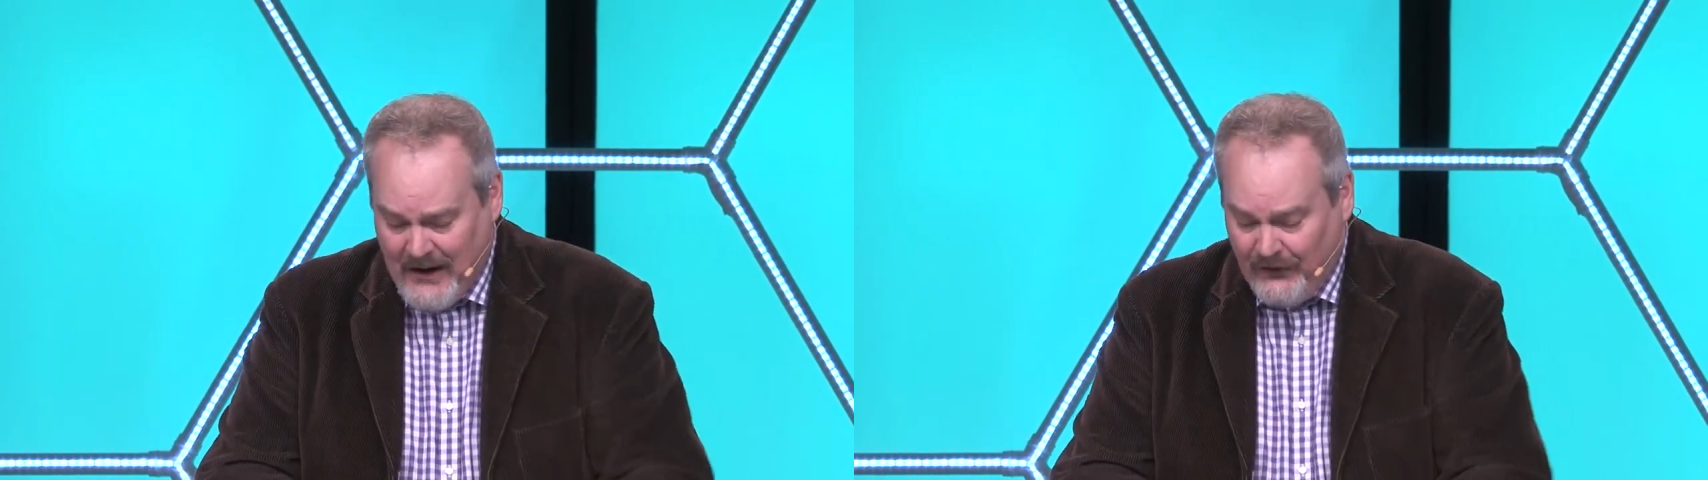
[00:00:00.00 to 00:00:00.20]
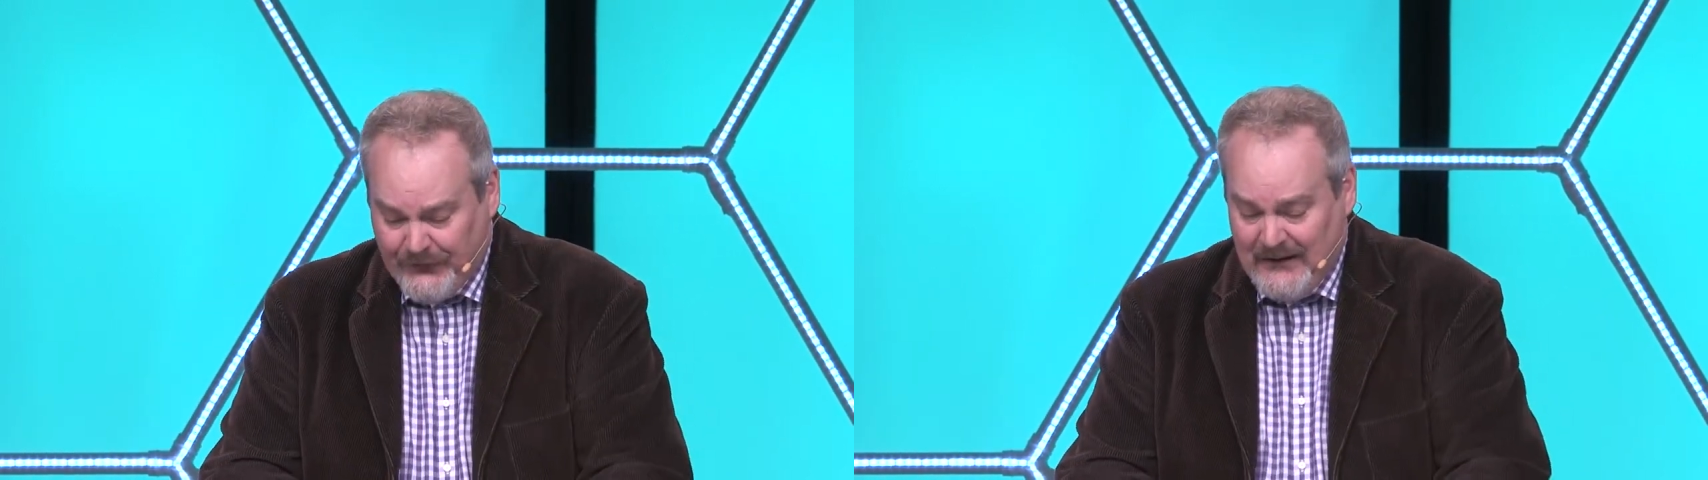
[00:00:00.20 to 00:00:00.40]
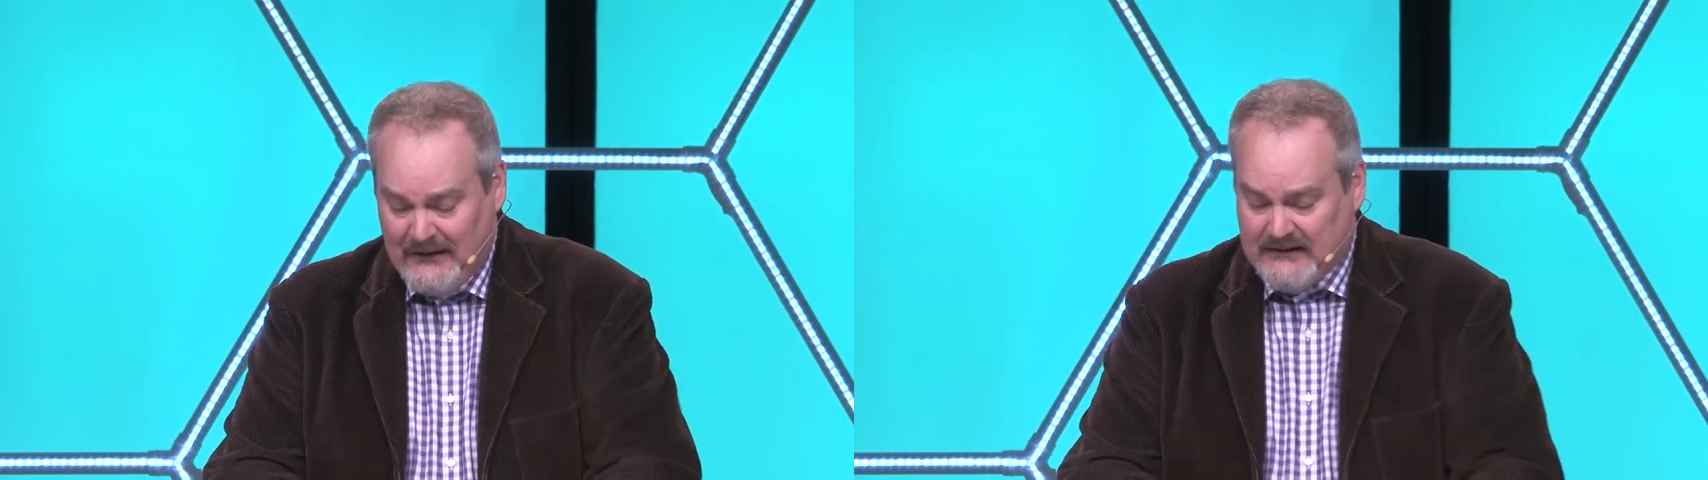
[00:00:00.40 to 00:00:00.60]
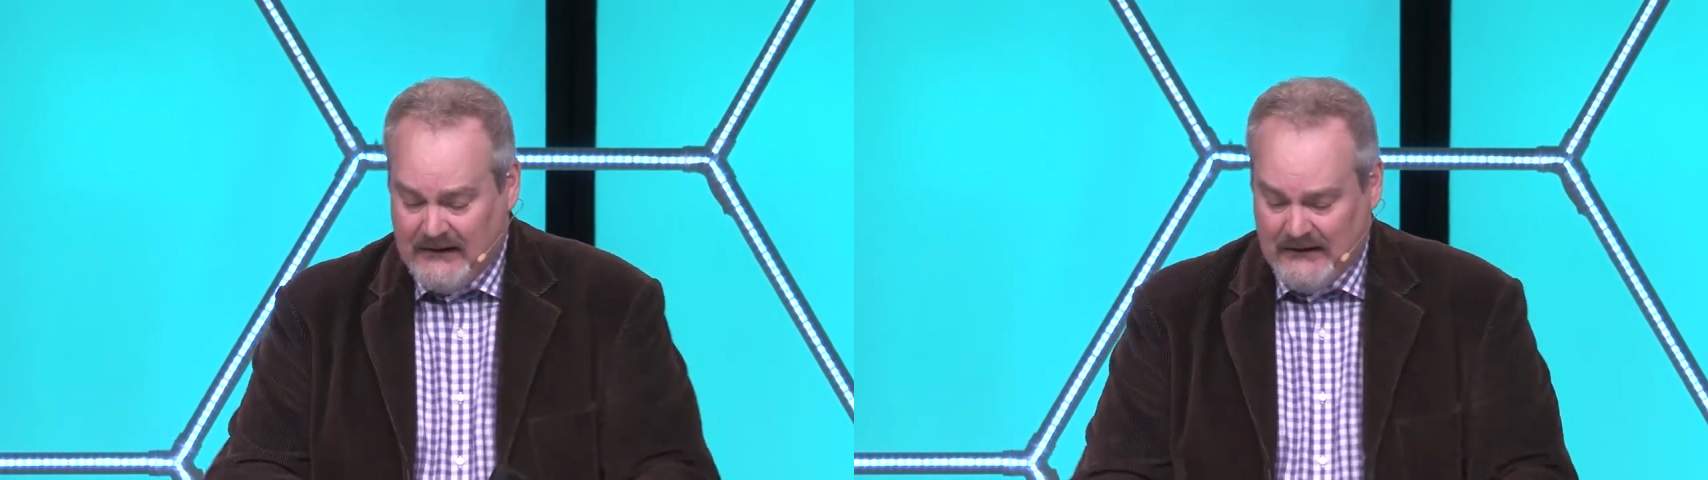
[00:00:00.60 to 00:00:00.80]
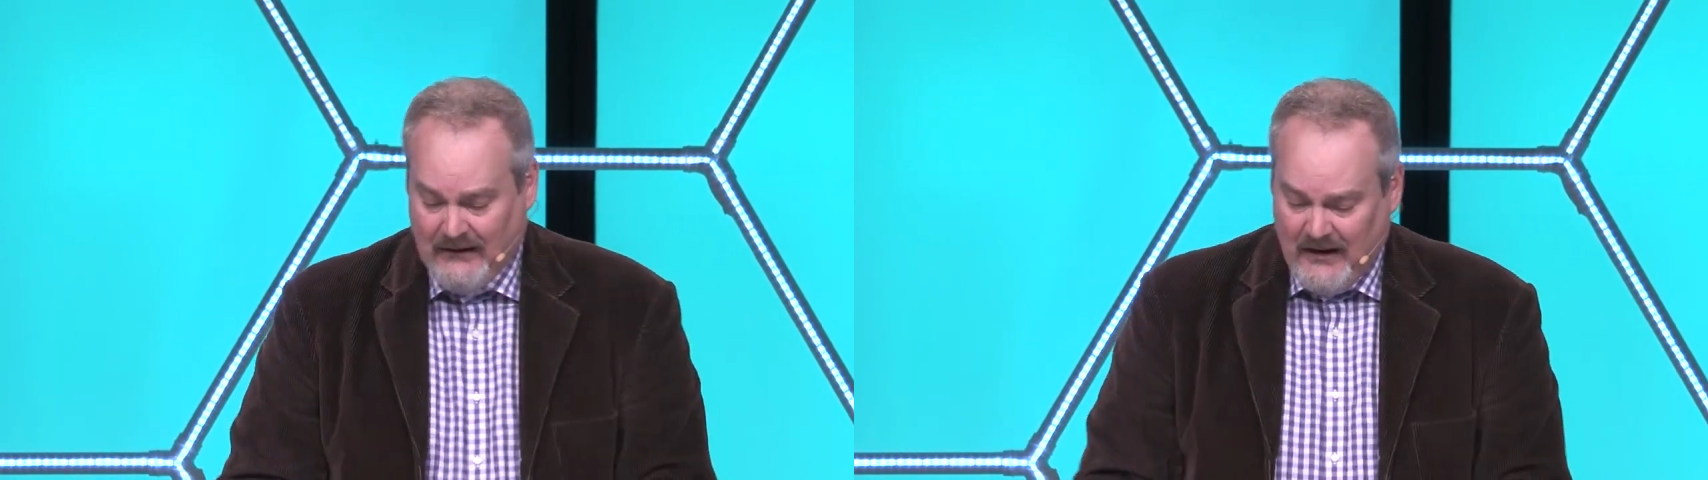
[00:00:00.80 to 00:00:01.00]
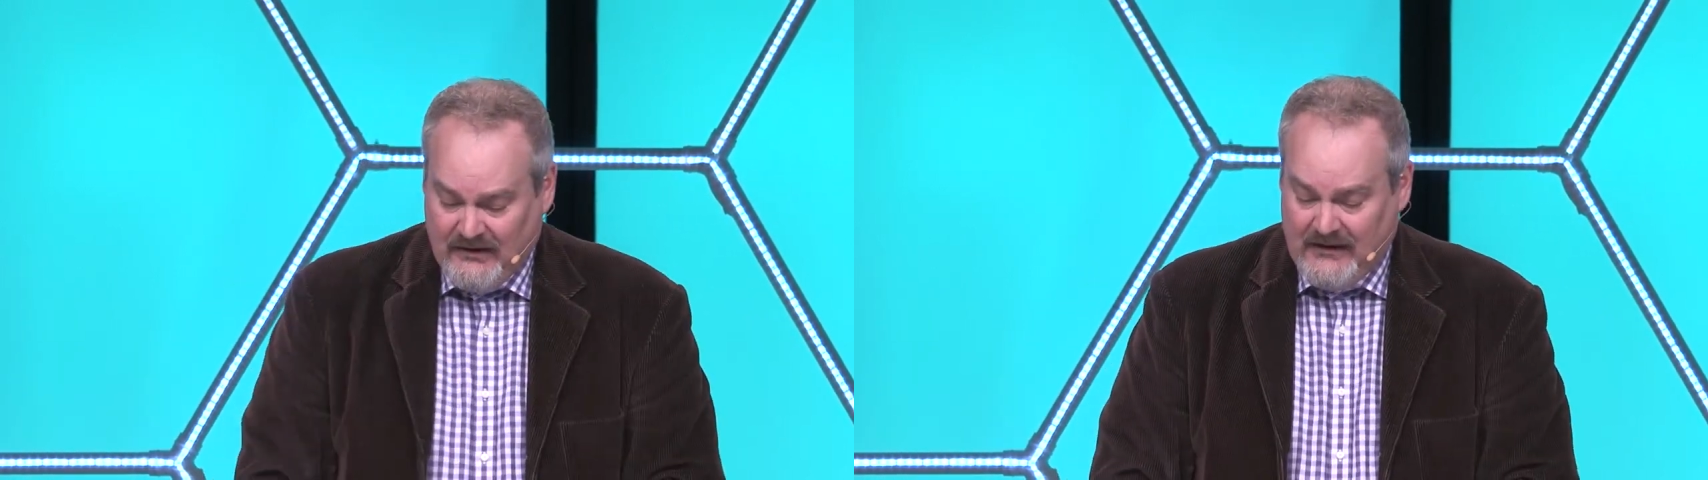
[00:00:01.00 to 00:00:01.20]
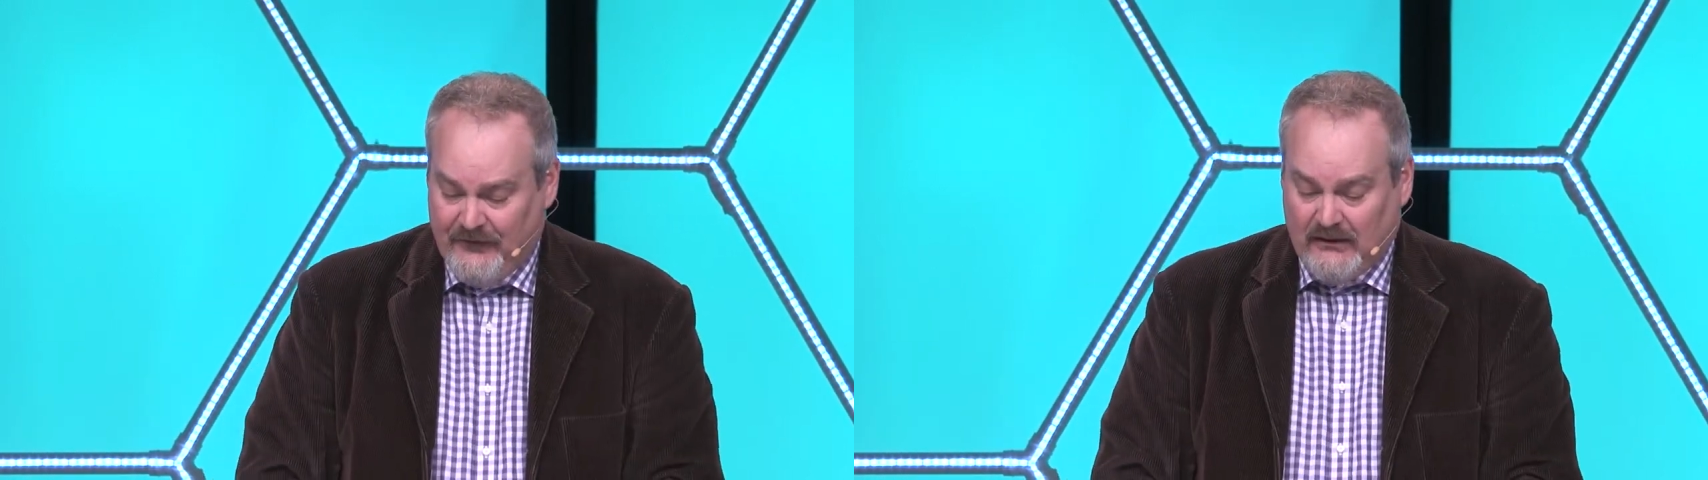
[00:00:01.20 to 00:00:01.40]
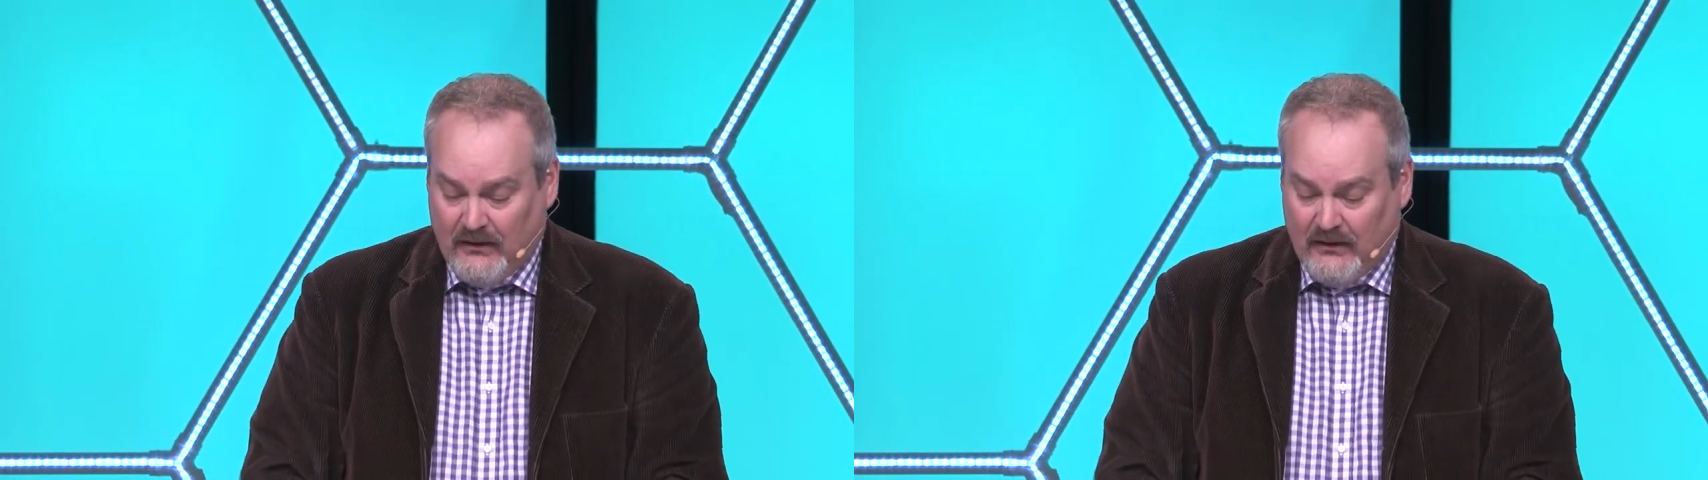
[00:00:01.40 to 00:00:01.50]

has anything to even